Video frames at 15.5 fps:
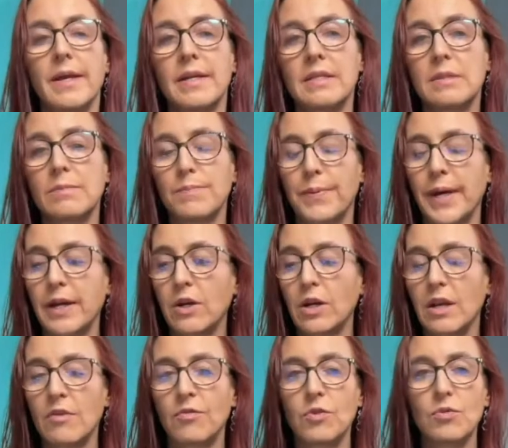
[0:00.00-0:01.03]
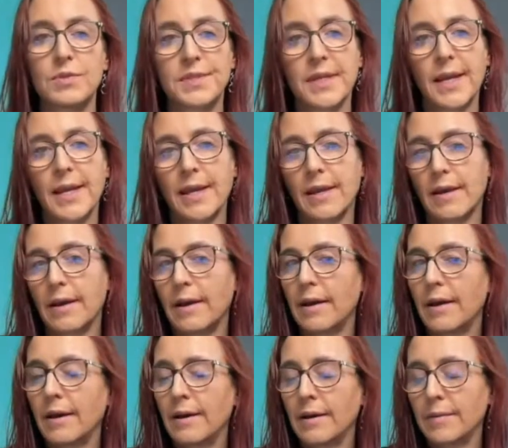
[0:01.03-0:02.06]
it's better if you say
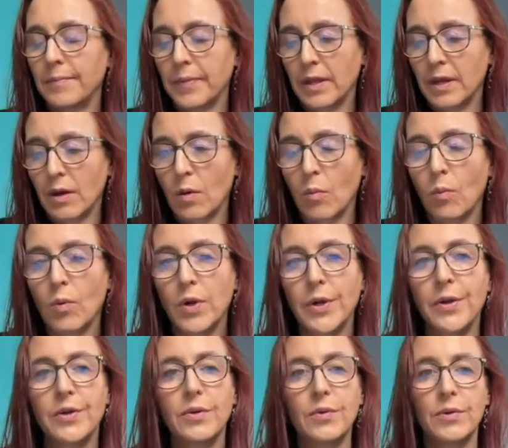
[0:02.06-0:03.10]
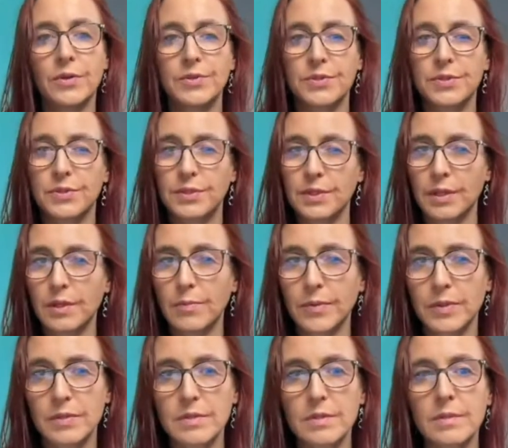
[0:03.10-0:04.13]
a word or
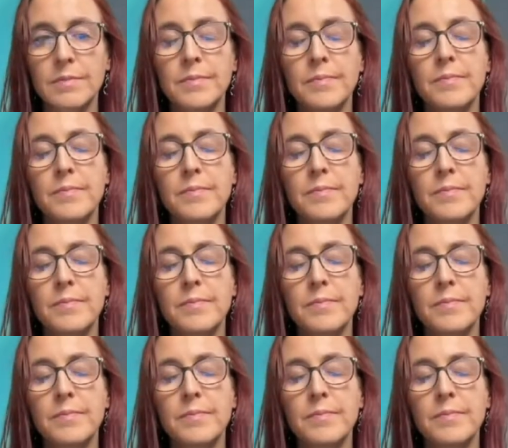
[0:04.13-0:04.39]
syllables,